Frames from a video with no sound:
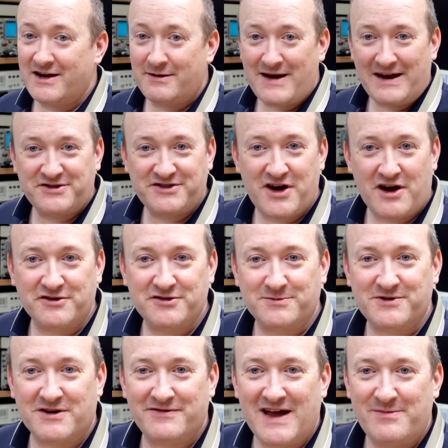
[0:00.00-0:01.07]
You know how
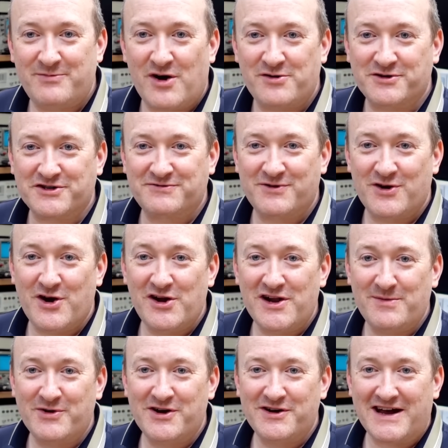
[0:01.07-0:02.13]
startups offer their products for
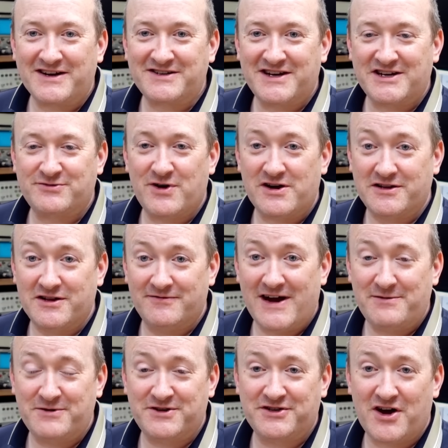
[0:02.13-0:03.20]
early bird access right at the
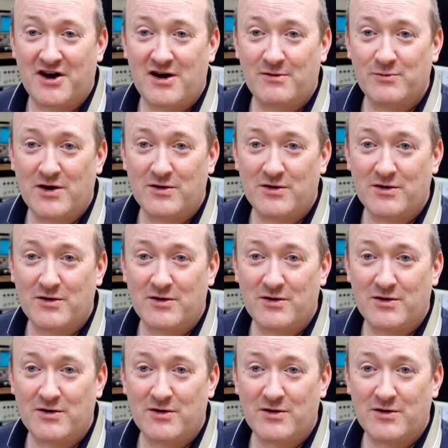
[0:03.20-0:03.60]
very start?